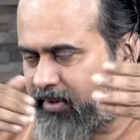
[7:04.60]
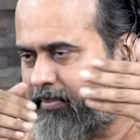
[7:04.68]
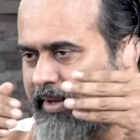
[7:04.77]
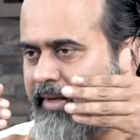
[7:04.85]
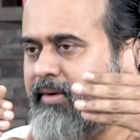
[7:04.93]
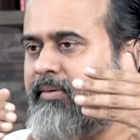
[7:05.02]
the
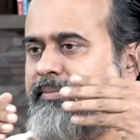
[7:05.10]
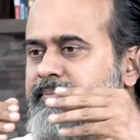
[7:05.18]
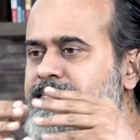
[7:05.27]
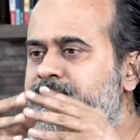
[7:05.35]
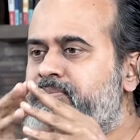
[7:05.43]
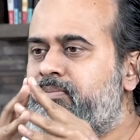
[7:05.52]
big
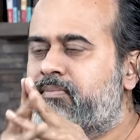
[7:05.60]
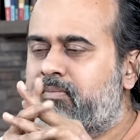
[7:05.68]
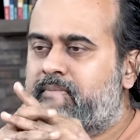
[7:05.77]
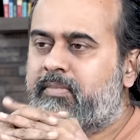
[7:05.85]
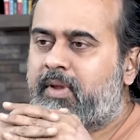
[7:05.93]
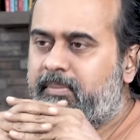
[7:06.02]

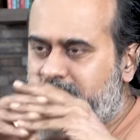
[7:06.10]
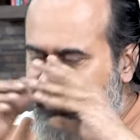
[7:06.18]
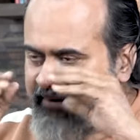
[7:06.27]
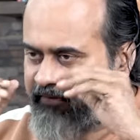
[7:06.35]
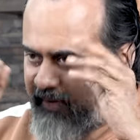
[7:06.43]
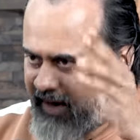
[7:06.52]

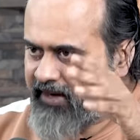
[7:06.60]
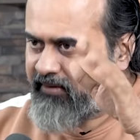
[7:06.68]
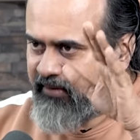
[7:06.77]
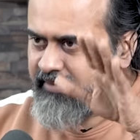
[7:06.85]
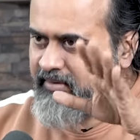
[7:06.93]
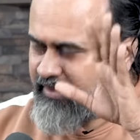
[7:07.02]
that
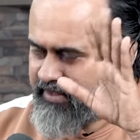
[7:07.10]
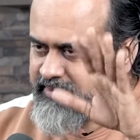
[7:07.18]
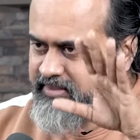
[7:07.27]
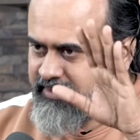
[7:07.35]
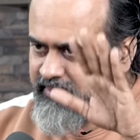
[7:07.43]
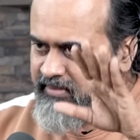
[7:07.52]
fight
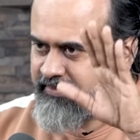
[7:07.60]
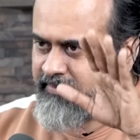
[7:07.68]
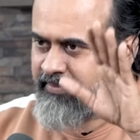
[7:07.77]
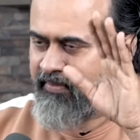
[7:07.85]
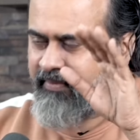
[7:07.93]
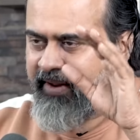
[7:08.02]
is a
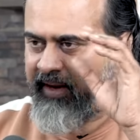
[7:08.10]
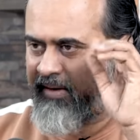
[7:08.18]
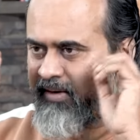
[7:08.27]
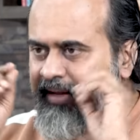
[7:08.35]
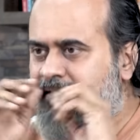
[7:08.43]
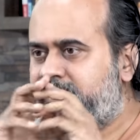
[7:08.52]
very
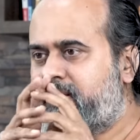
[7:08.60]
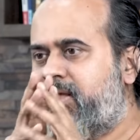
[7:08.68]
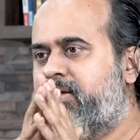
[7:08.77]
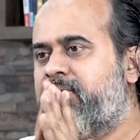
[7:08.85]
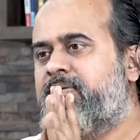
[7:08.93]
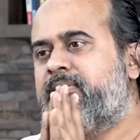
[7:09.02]
real
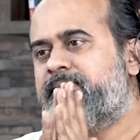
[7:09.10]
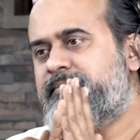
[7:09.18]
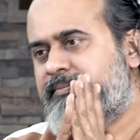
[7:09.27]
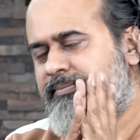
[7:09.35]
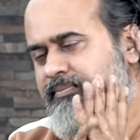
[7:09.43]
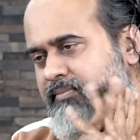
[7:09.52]
thing
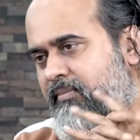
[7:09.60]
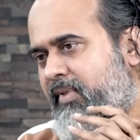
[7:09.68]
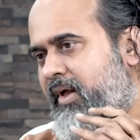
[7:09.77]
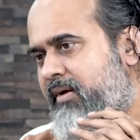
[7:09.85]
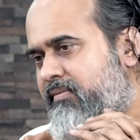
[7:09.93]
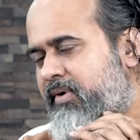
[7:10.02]
hmm?
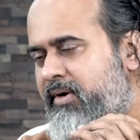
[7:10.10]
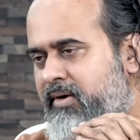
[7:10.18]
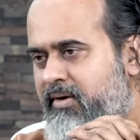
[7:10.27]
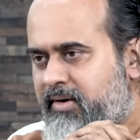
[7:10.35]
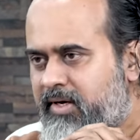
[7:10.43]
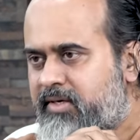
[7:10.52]
and
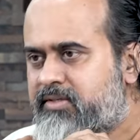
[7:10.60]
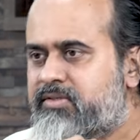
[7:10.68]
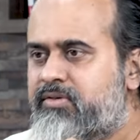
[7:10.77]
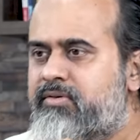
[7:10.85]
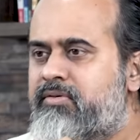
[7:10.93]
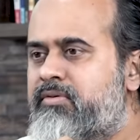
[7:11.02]
one needs
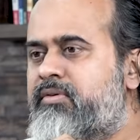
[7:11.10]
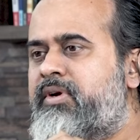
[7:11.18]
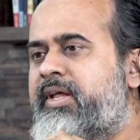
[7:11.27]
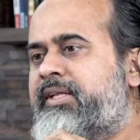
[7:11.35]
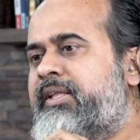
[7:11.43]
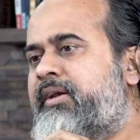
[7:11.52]
to
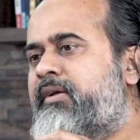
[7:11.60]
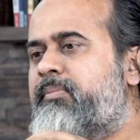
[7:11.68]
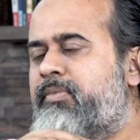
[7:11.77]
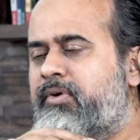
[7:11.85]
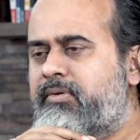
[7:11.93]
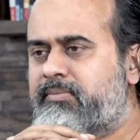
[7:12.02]
take that
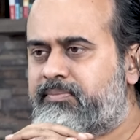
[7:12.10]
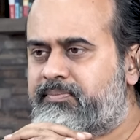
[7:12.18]
up no